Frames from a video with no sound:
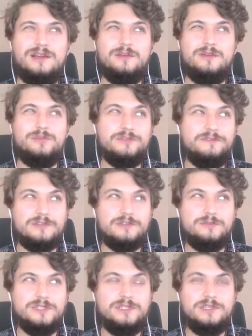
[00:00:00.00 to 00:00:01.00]

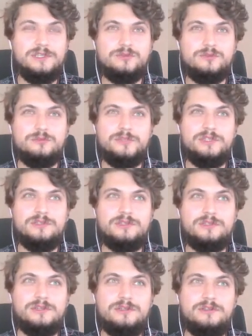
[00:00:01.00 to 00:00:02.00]
Preferably, it will
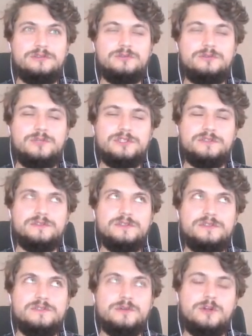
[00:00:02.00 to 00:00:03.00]
be what
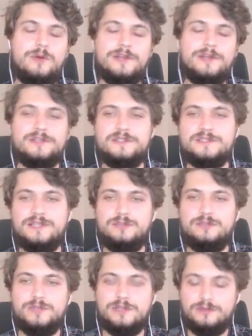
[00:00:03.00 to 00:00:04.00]
is required is that
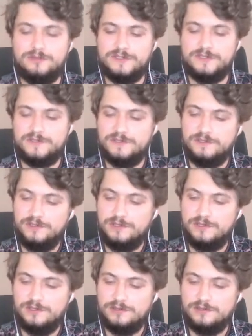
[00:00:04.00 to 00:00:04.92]
we can only see the